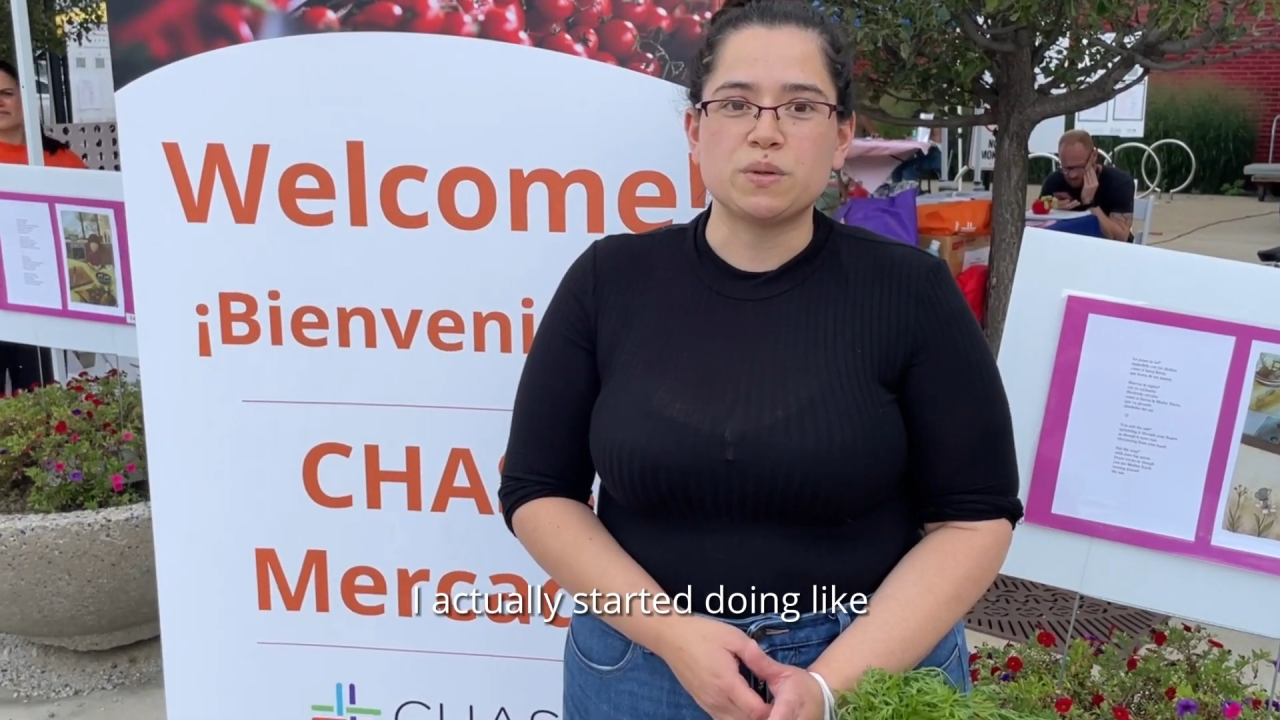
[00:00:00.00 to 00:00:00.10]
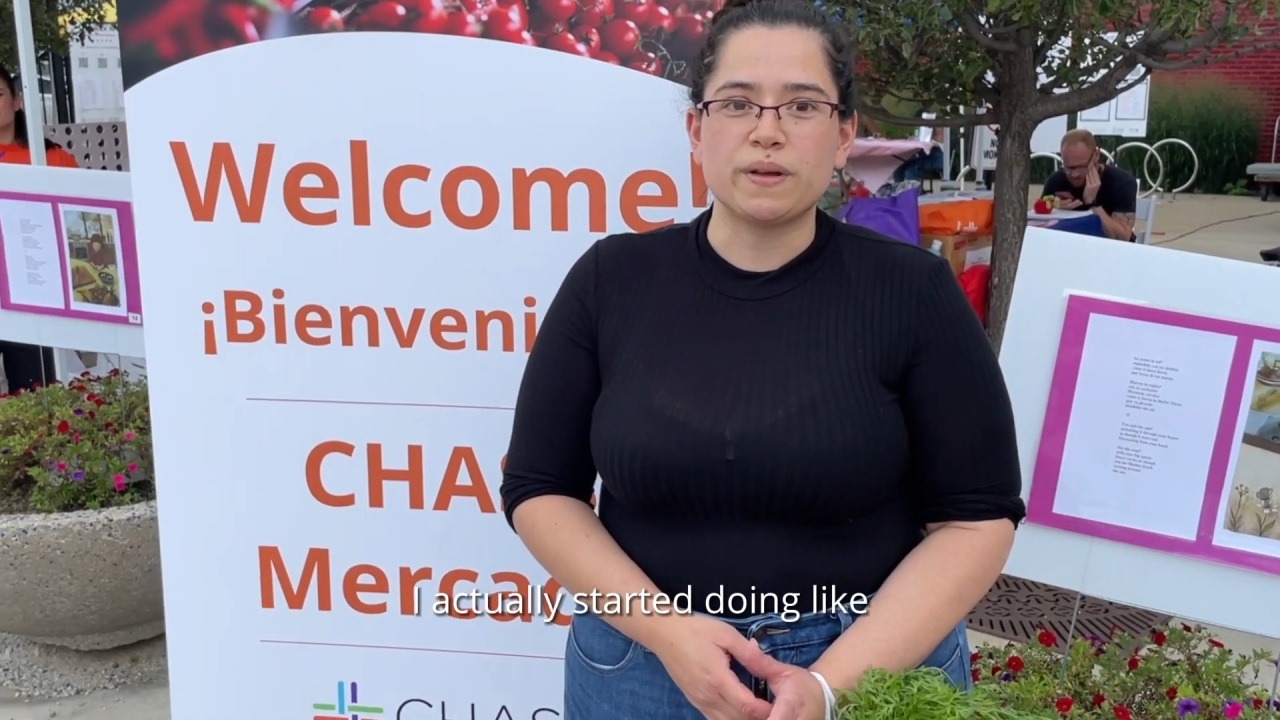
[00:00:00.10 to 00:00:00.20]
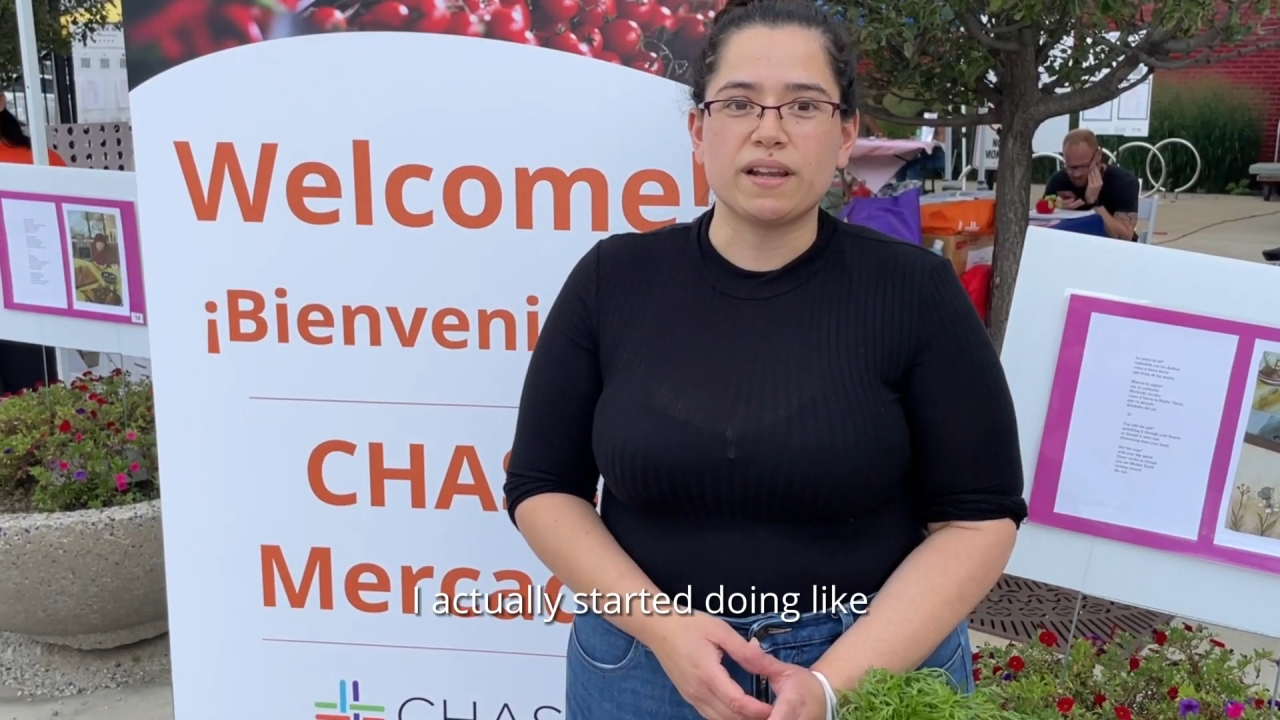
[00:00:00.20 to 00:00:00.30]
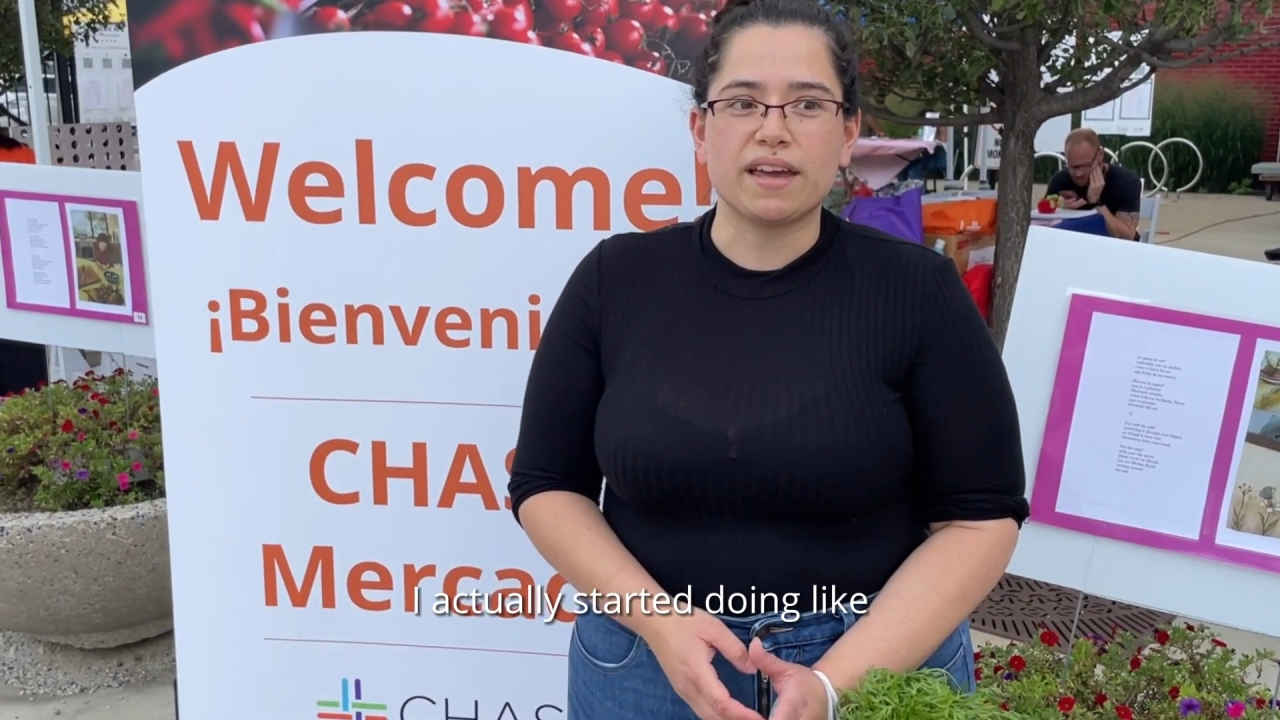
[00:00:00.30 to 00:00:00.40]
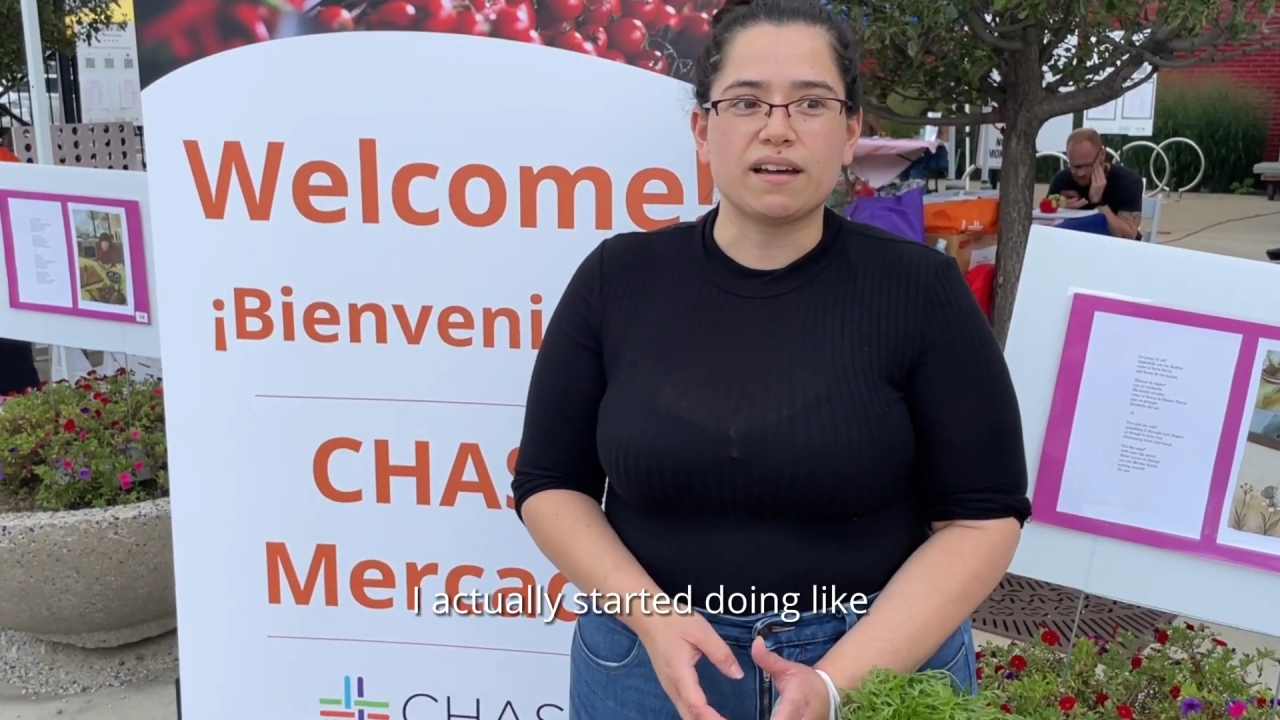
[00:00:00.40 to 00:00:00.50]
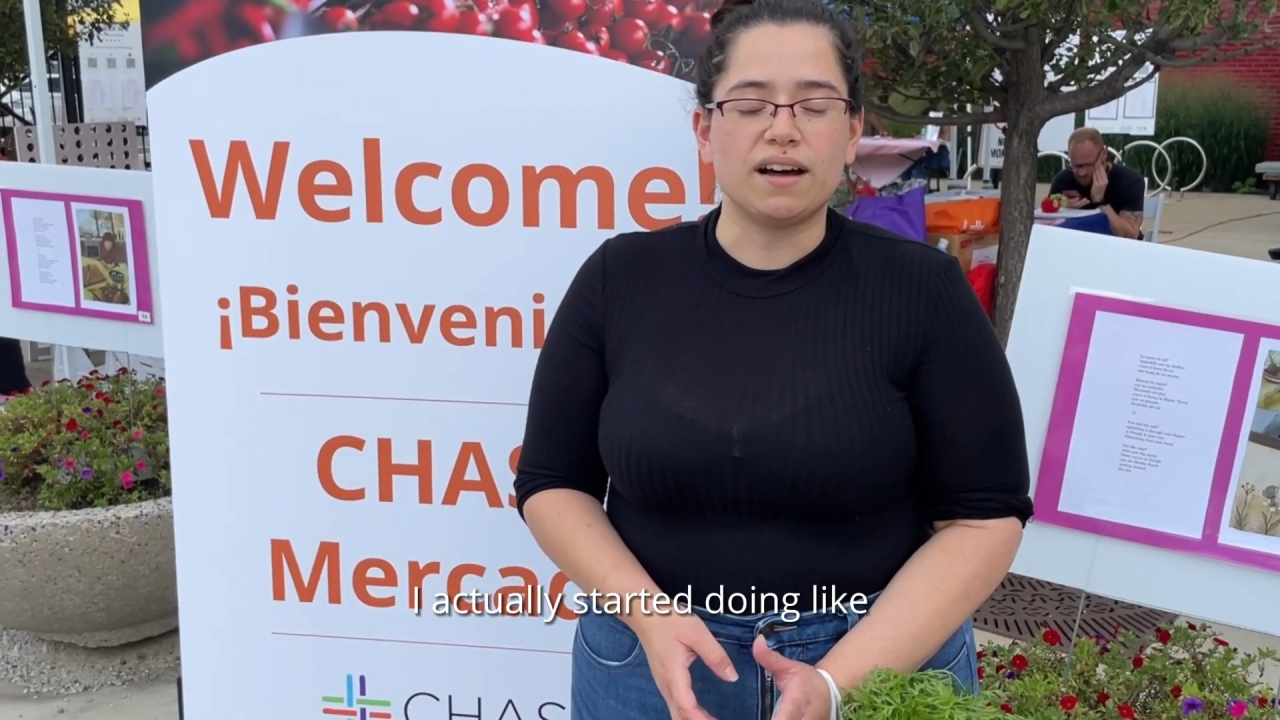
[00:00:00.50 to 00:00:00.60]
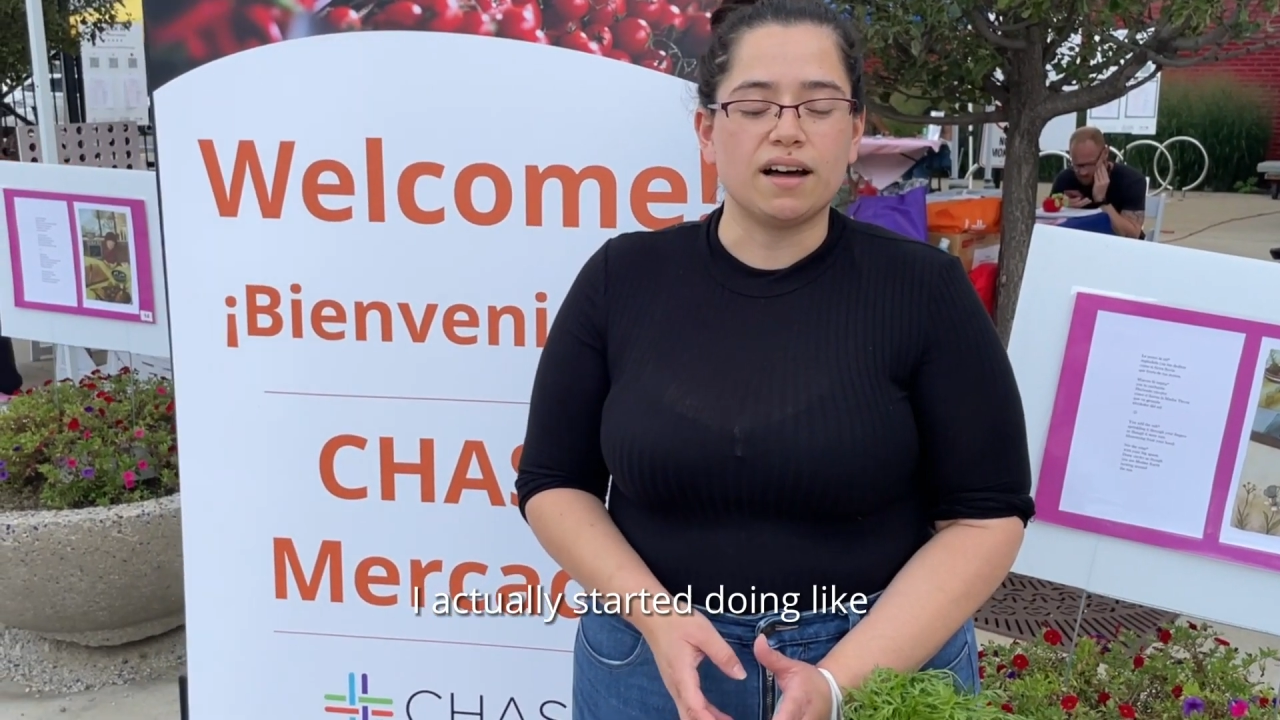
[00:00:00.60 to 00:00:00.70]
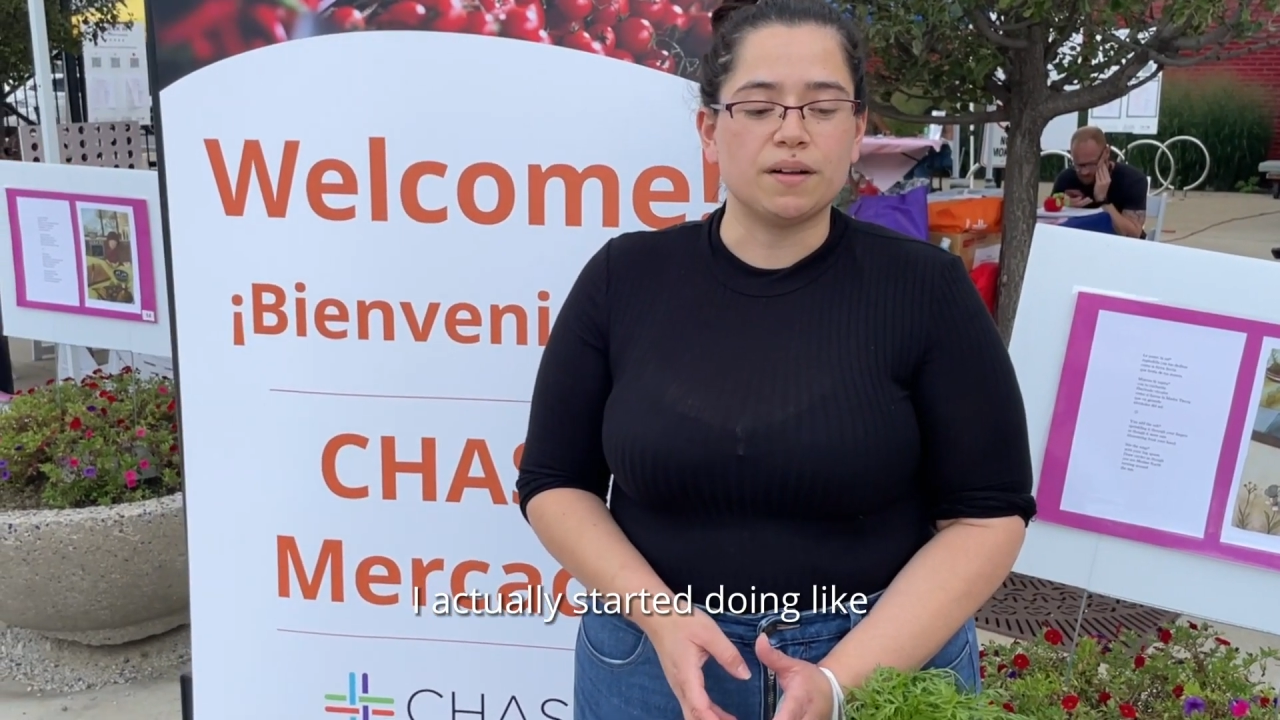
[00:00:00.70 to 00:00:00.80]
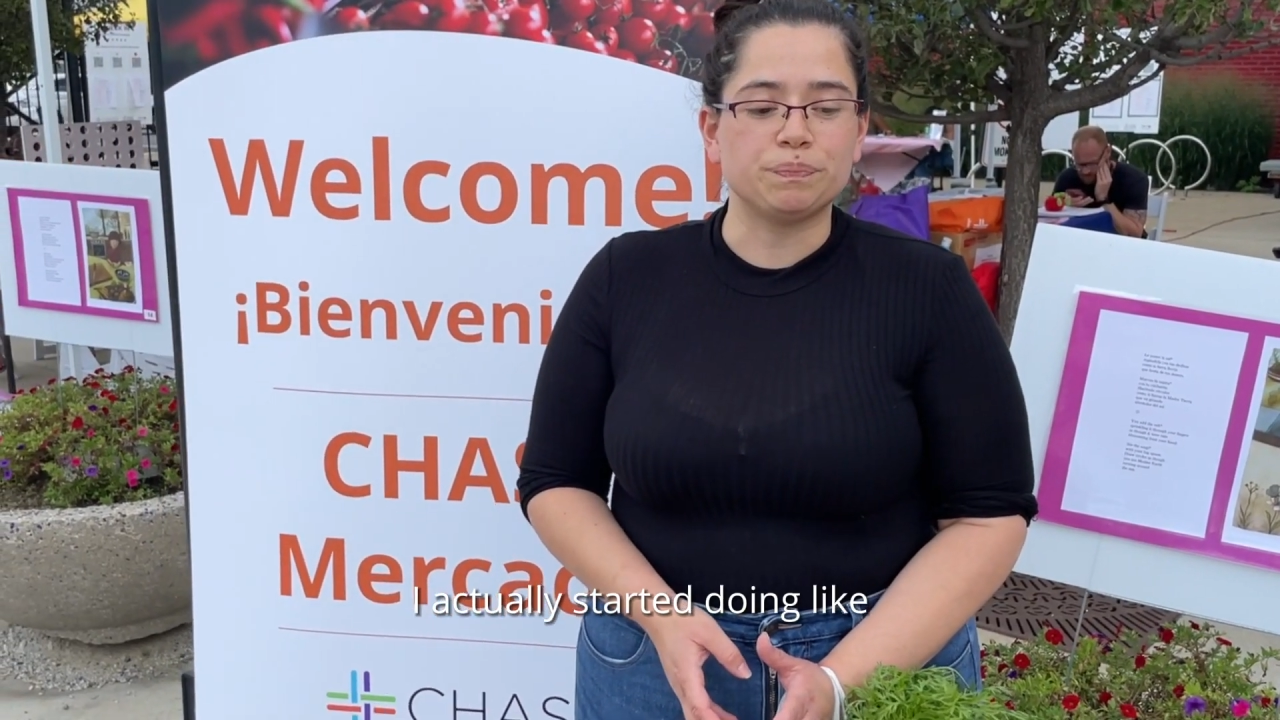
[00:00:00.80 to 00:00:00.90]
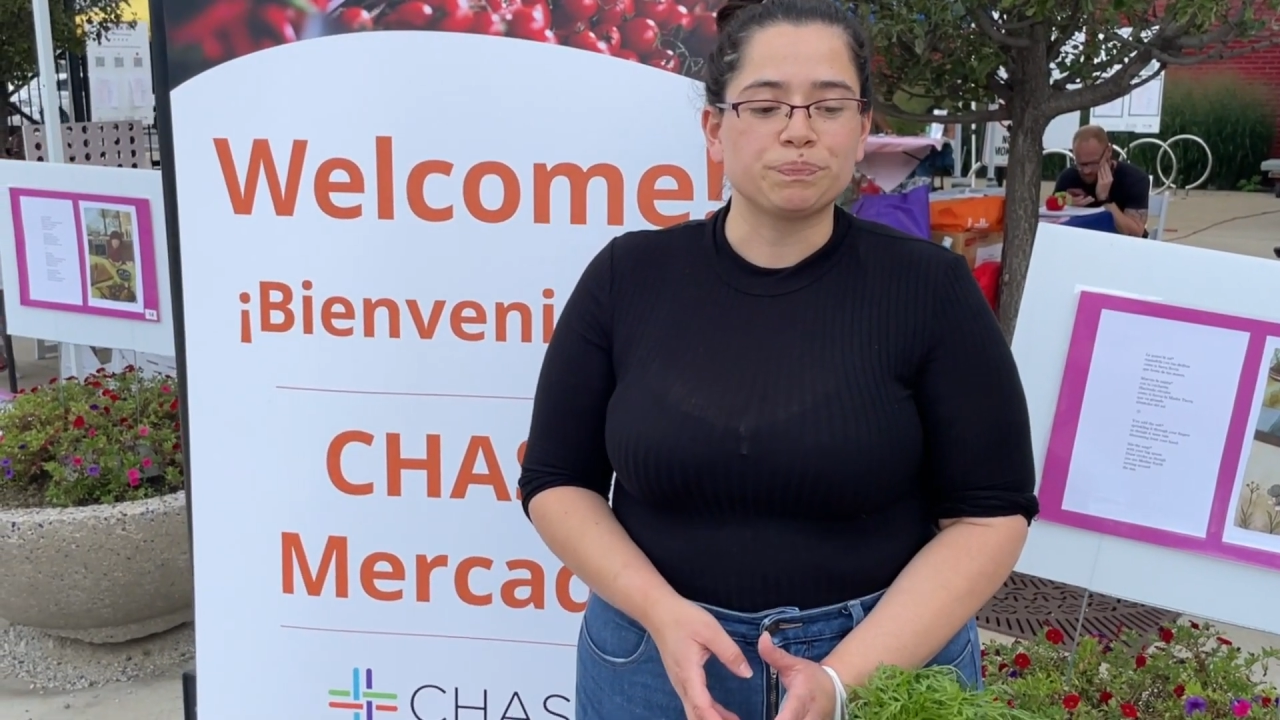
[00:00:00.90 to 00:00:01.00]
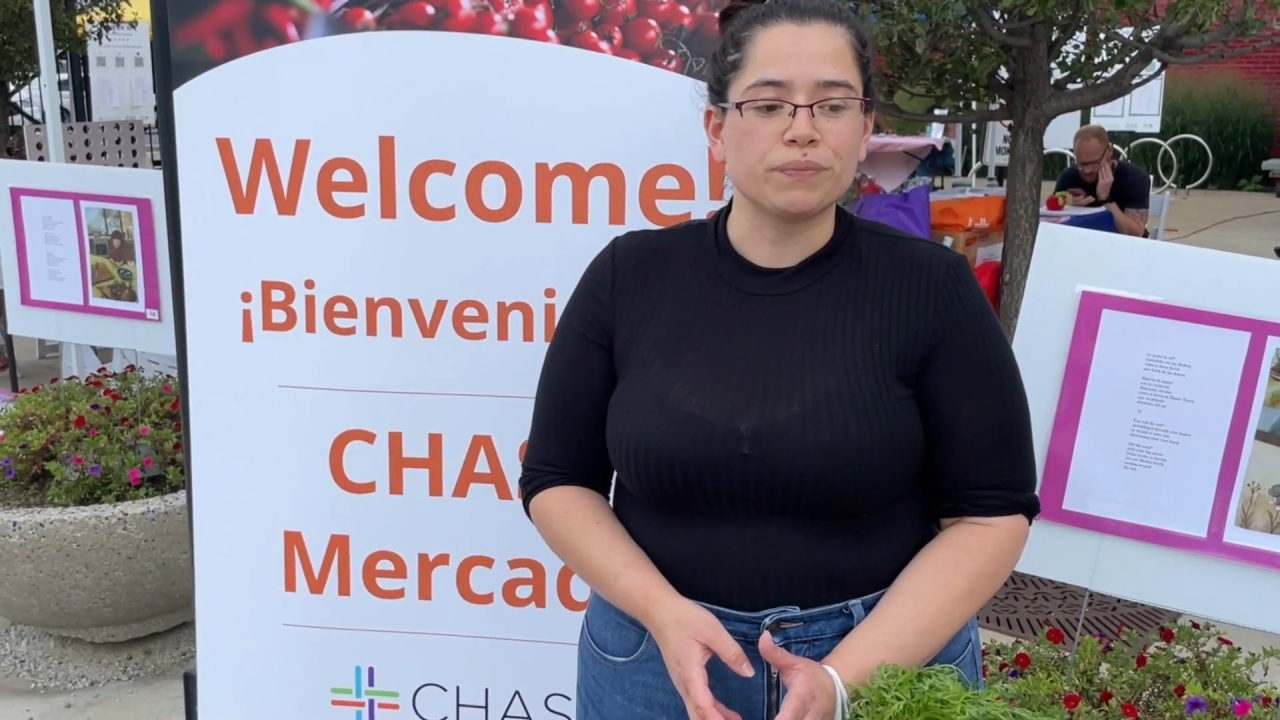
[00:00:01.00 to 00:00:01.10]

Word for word: doing like, um,